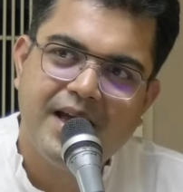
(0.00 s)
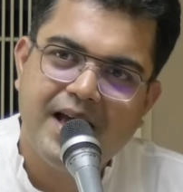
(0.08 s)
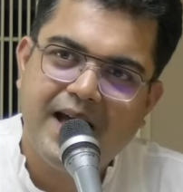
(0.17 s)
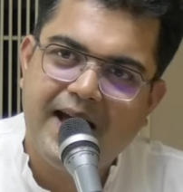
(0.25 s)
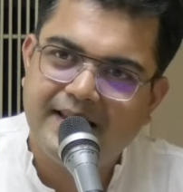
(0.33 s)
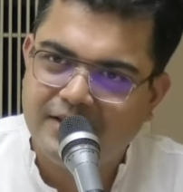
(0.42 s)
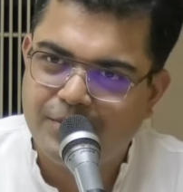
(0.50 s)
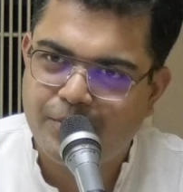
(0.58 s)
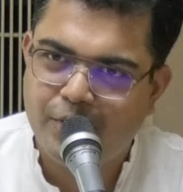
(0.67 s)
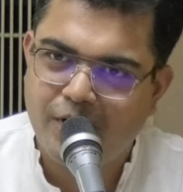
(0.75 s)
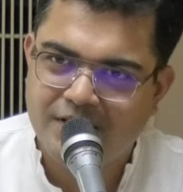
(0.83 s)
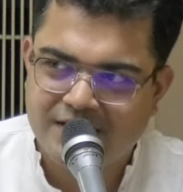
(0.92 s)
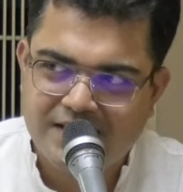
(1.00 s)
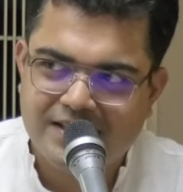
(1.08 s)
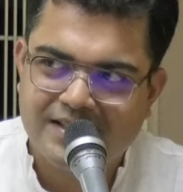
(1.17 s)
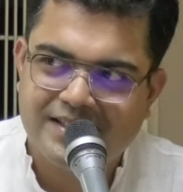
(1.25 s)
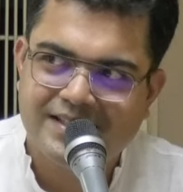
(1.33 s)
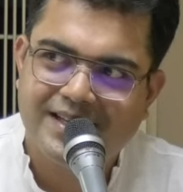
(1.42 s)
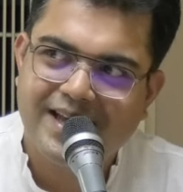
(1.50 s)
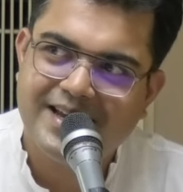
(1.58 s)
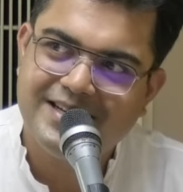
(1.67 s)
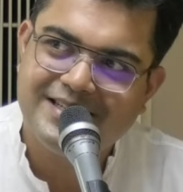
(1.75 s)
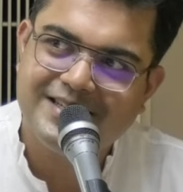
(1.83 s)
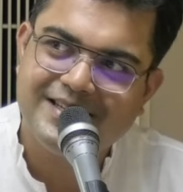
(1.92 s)
And the process
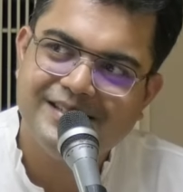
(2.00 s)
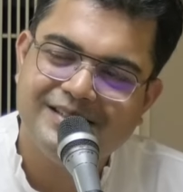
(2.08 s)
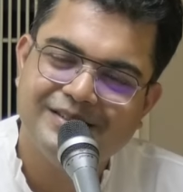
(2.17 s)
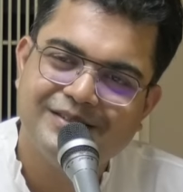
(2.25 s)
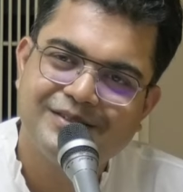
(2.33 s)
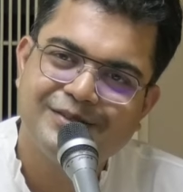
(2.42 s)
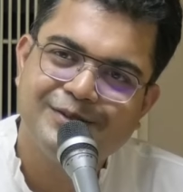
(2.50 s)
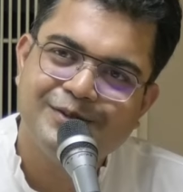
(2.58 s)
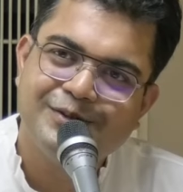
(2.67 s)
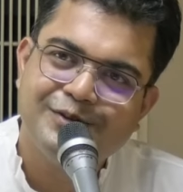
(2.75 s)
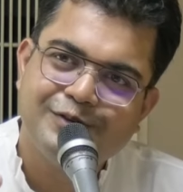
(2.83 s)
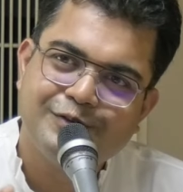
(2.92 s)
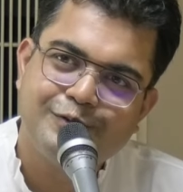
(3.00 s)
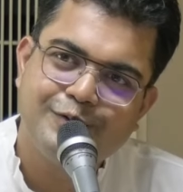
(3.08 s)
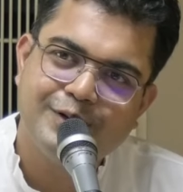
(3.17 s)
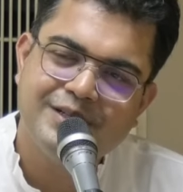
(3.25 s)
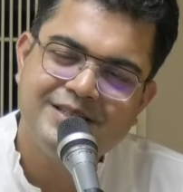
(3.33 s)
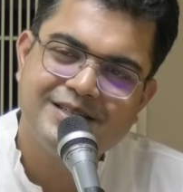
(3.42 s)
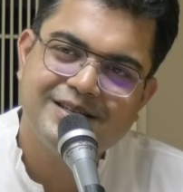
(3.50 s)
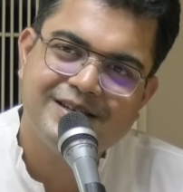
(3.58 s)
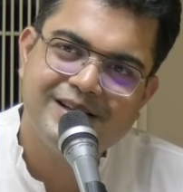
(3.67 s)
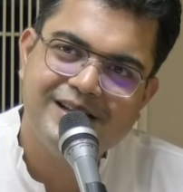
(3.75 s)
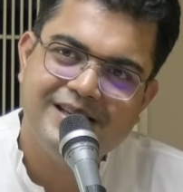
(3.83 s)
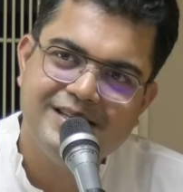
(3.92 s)
entails first a
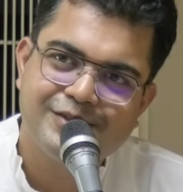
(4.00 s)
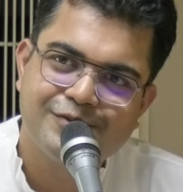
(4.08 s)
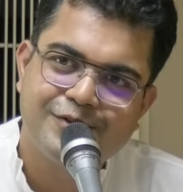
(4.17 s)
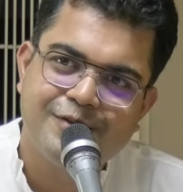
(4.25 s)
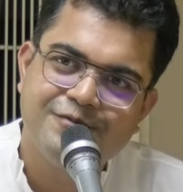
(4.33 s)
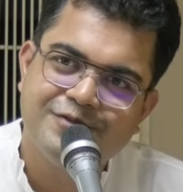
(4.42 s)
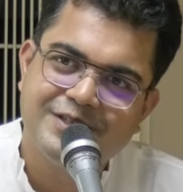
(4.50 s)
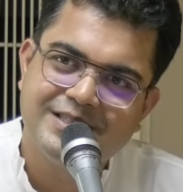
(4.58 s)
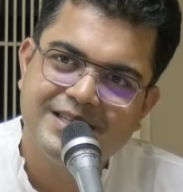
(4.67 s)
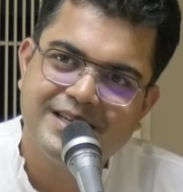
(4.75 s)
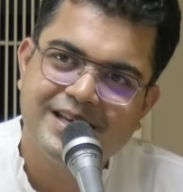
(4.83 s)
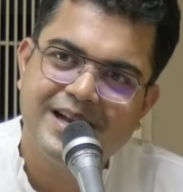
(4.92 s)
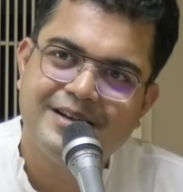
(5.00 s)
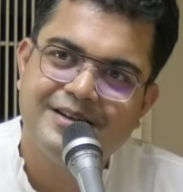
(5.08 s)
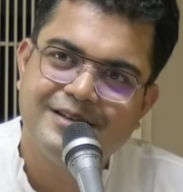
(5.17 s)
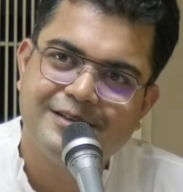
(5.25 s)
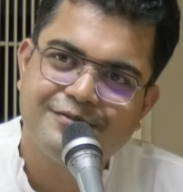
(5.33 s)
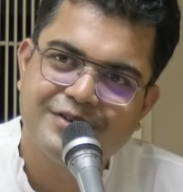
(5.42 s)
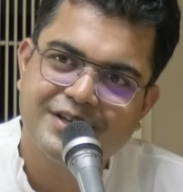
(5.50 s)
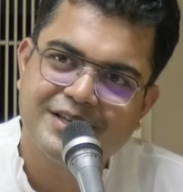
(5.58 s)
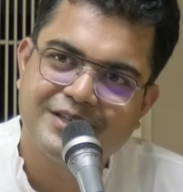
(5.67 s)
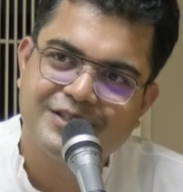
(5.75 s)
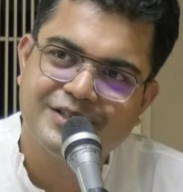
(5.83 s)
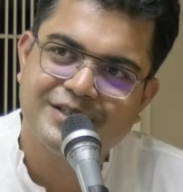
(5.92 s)
release from physical
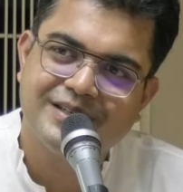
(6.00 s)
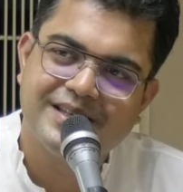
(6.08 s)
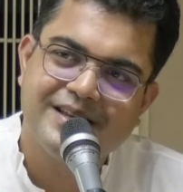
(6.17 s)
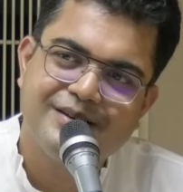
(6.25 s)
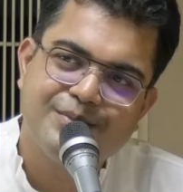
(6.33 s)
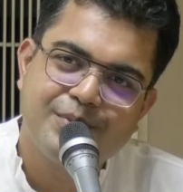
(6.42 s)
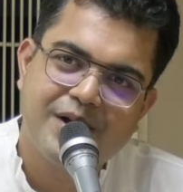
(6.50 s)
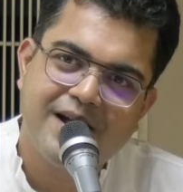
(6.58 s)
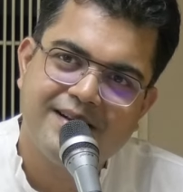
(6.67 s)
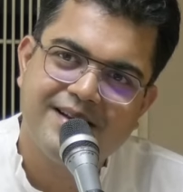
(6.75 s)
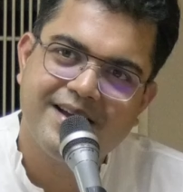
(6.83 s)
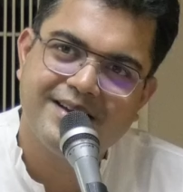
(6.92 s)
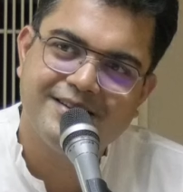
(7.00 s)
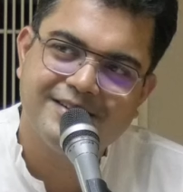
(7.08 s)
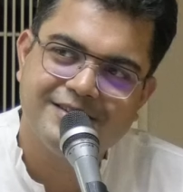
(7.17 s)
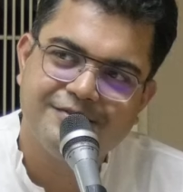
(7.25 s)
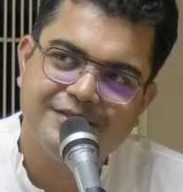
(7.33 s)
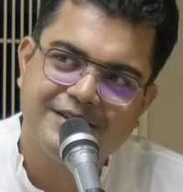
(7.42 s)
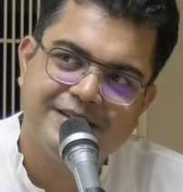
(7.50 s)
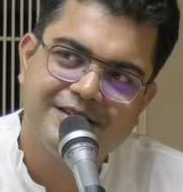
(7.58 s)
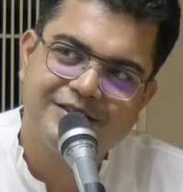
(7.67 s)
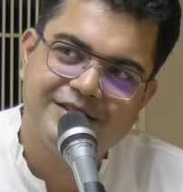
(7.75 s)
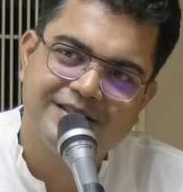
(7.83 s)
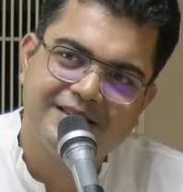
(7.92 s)
identification, then a prana
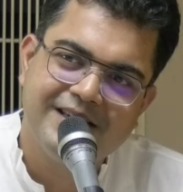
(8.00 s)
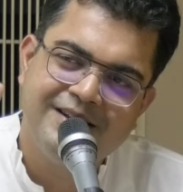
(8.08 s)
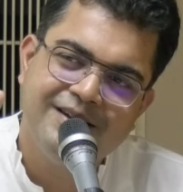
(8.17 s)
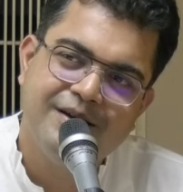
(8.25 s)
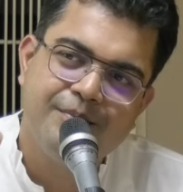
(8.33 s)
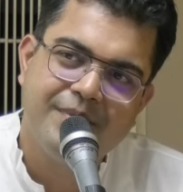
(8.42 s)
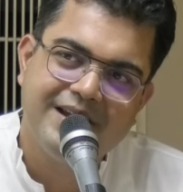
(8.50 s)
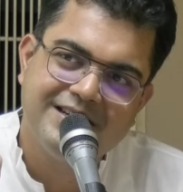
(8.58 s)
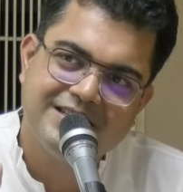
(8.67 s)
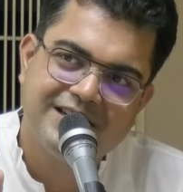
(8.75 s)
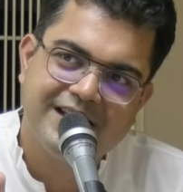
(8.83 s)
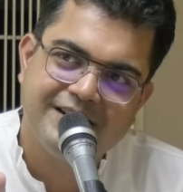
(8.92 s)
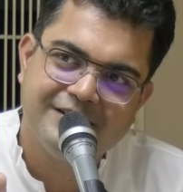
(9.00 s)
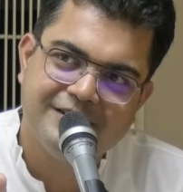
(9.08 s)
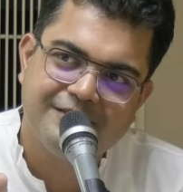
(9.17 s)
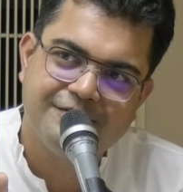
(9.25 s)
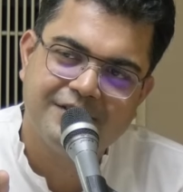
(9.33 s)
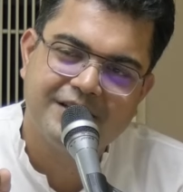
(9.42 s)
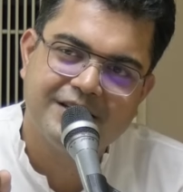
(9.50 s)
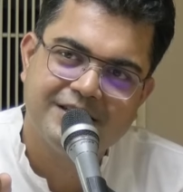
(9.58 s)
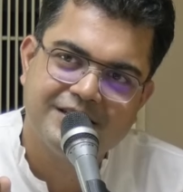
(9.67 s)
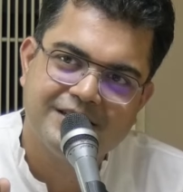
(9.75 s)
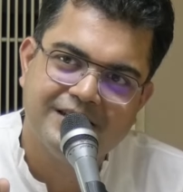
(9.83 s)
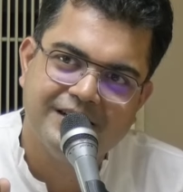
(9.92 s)
identification, then a mental
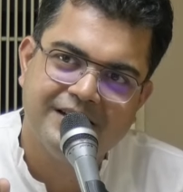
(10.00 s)
identification,